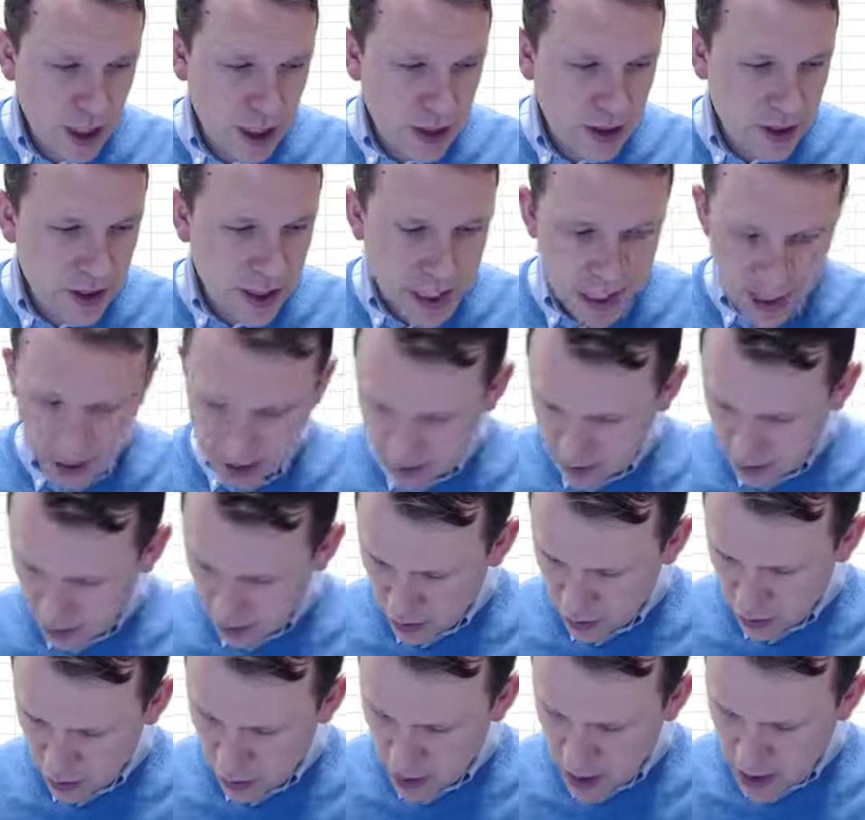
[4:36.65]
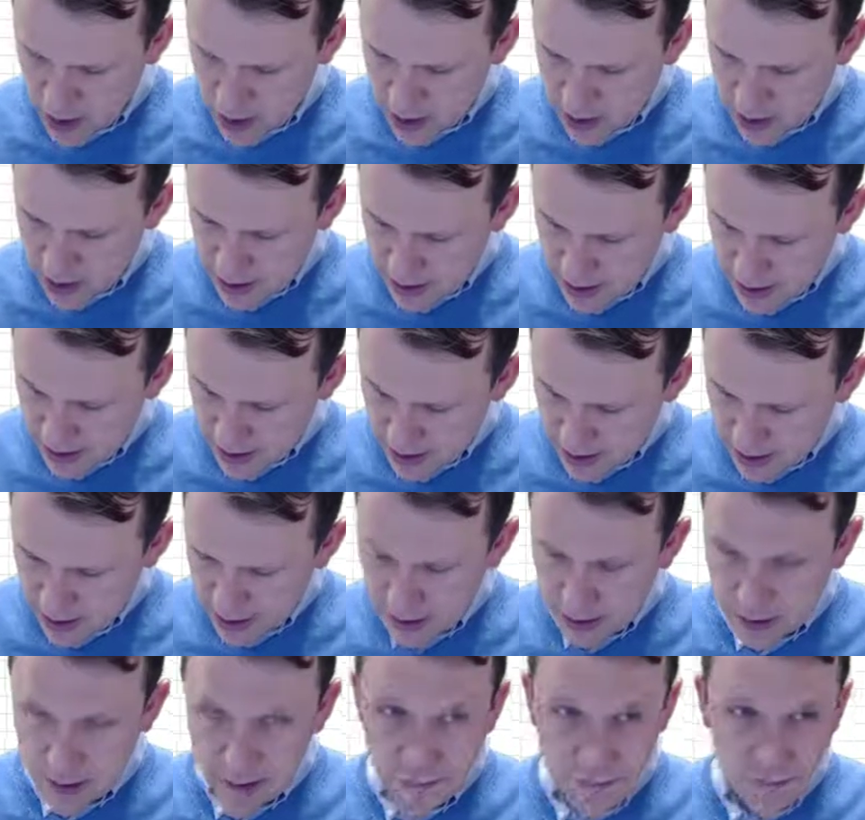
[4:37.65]
change that to
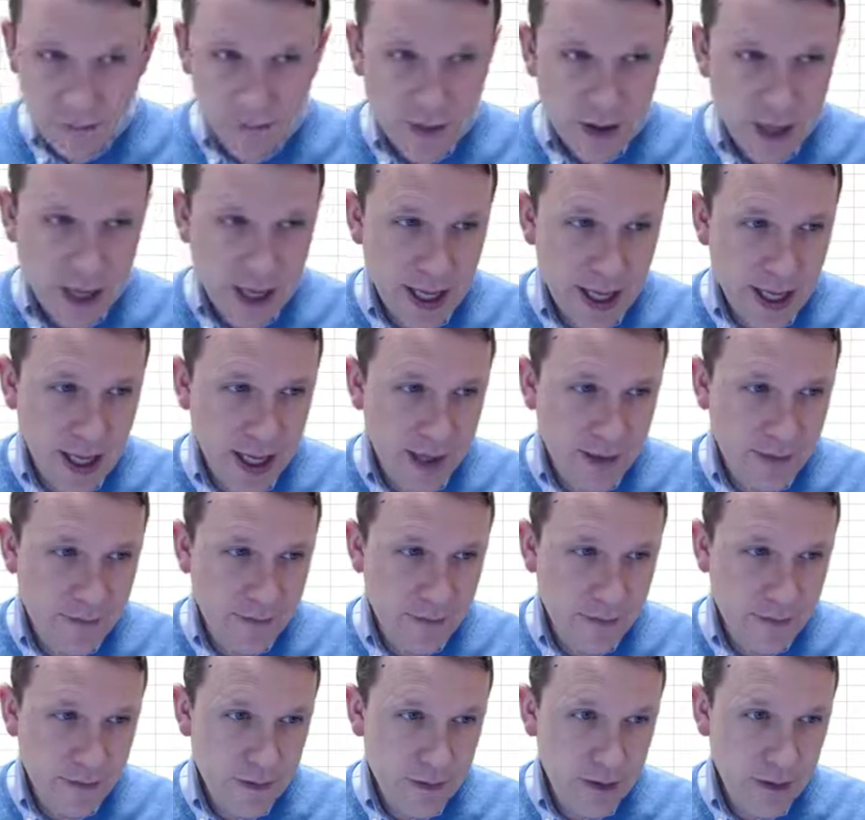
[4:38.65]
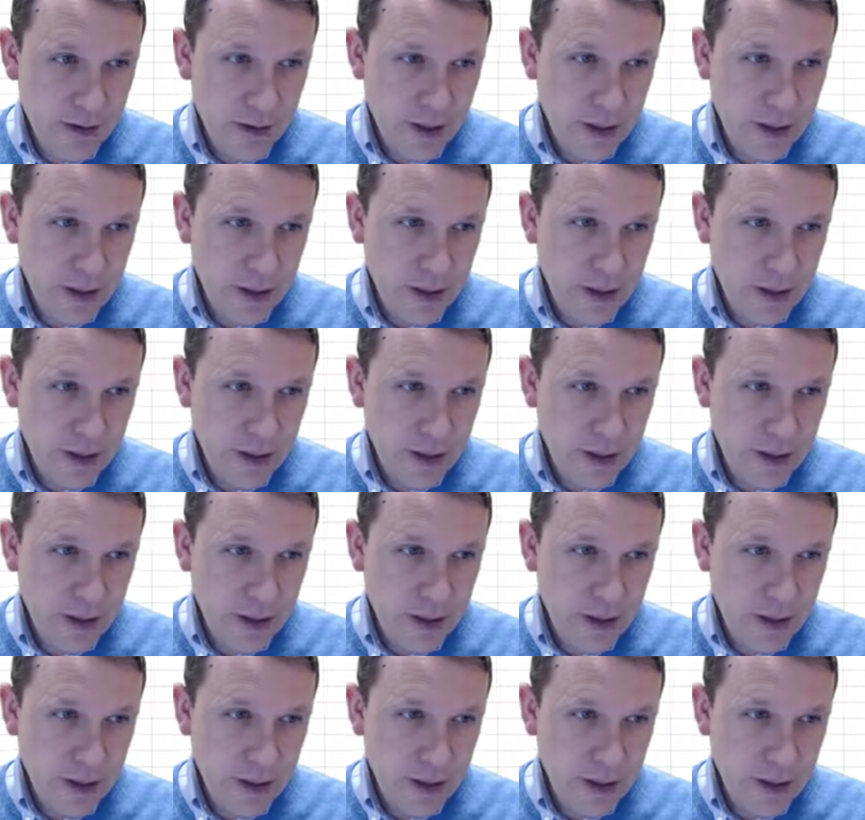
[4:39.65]
19 5